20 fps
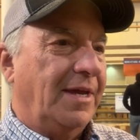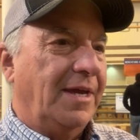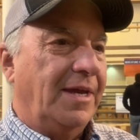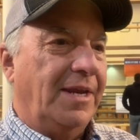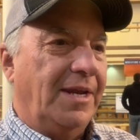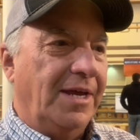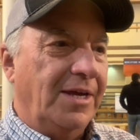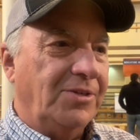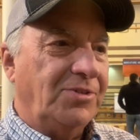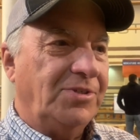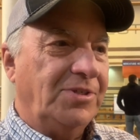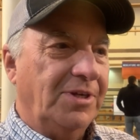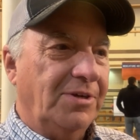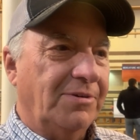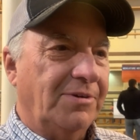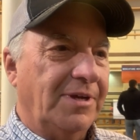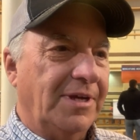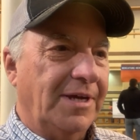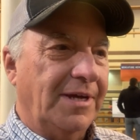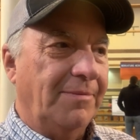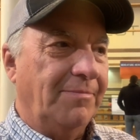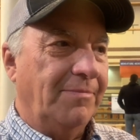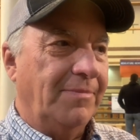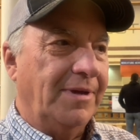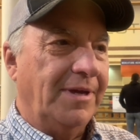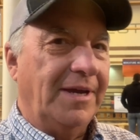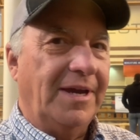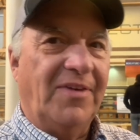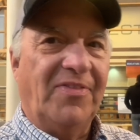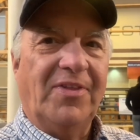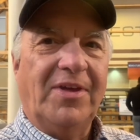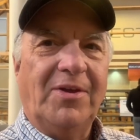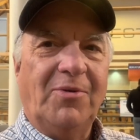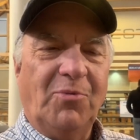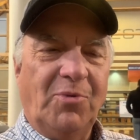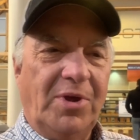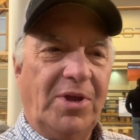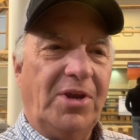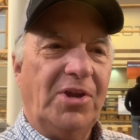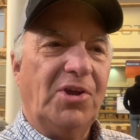And I showed up, and they
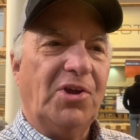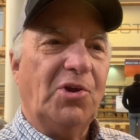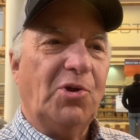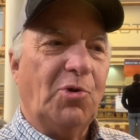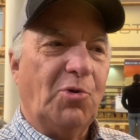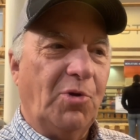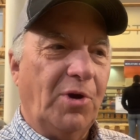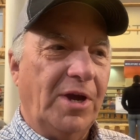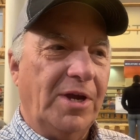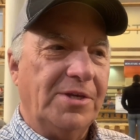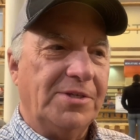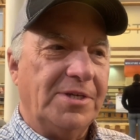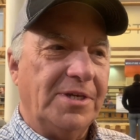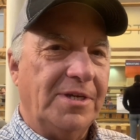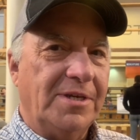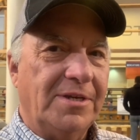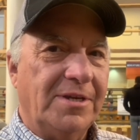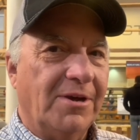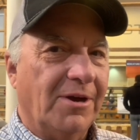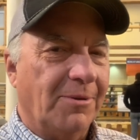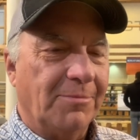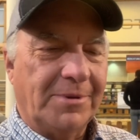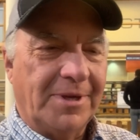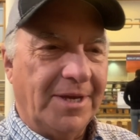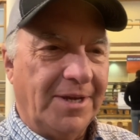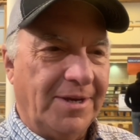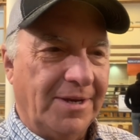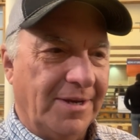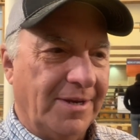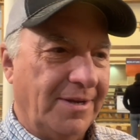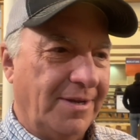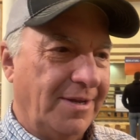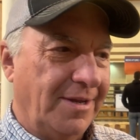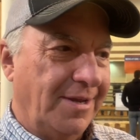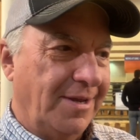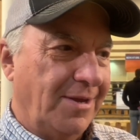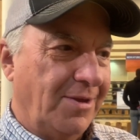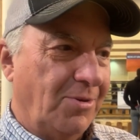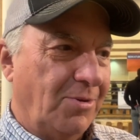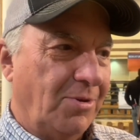went crazy. No, I'm kidding.
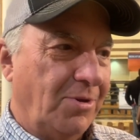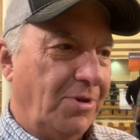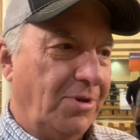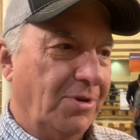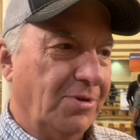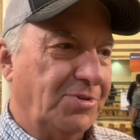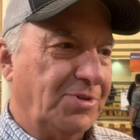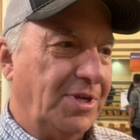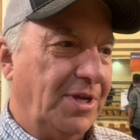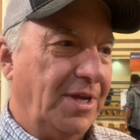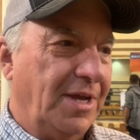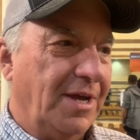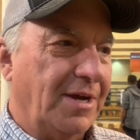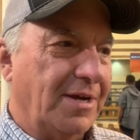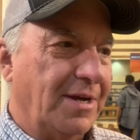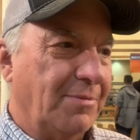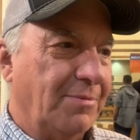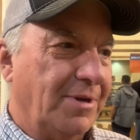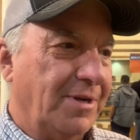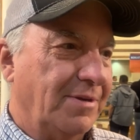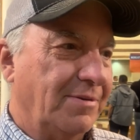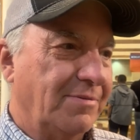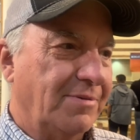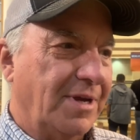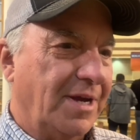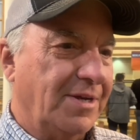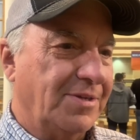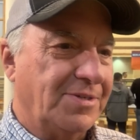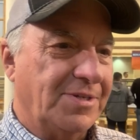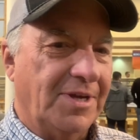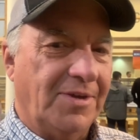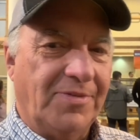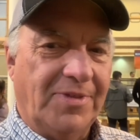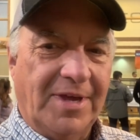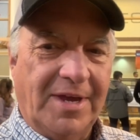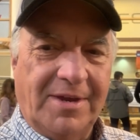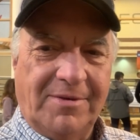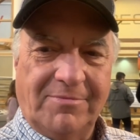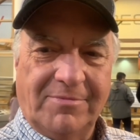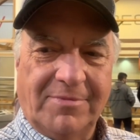You'll see how come I, I said
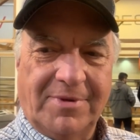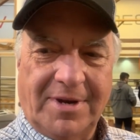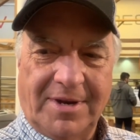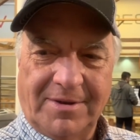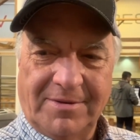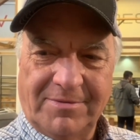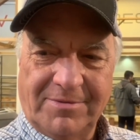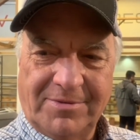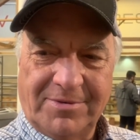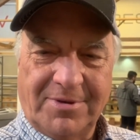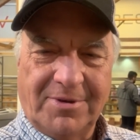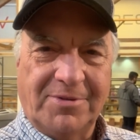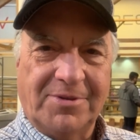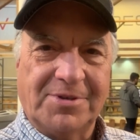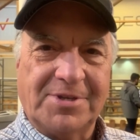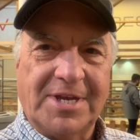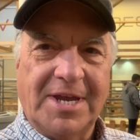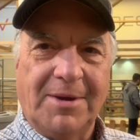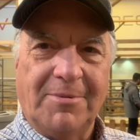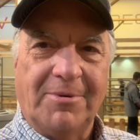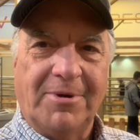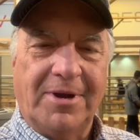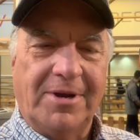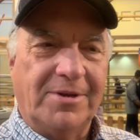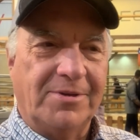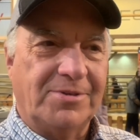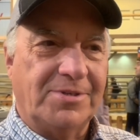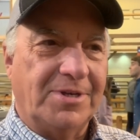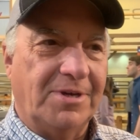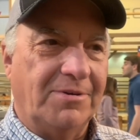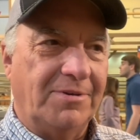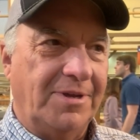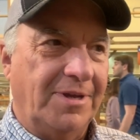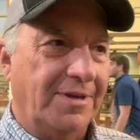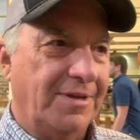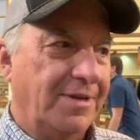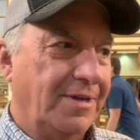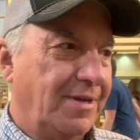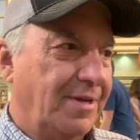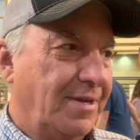that when I turn this camera around and show you.
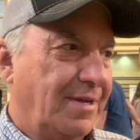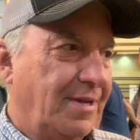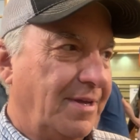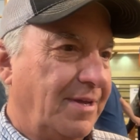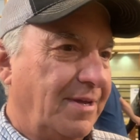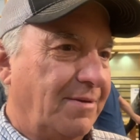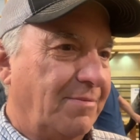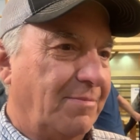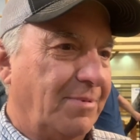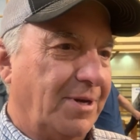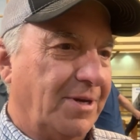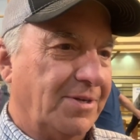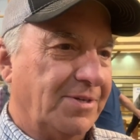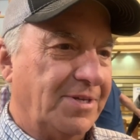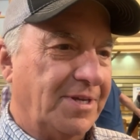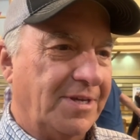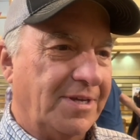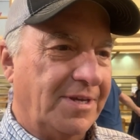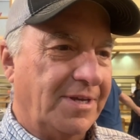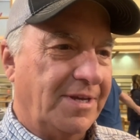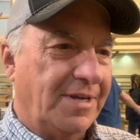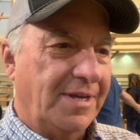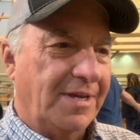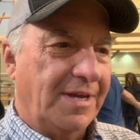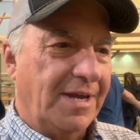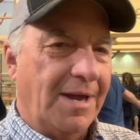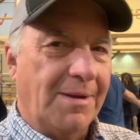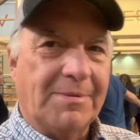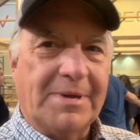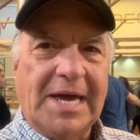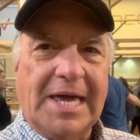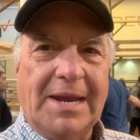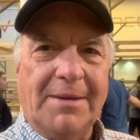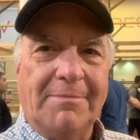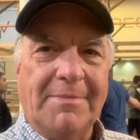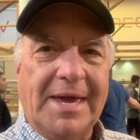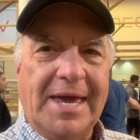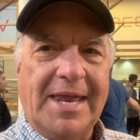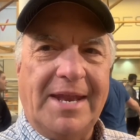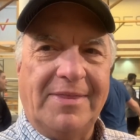Because I'm kind of
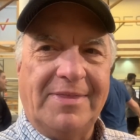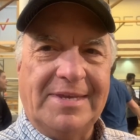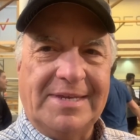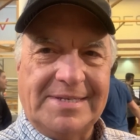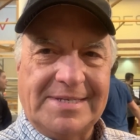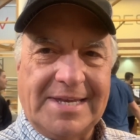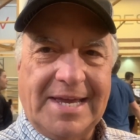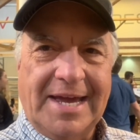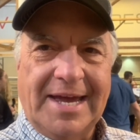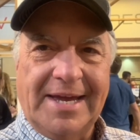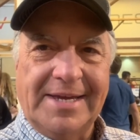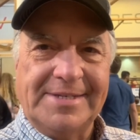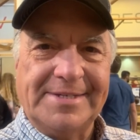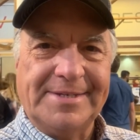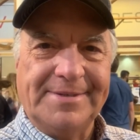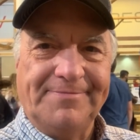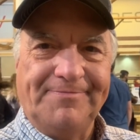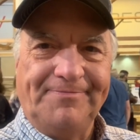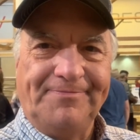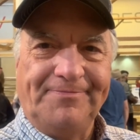mad at these guys.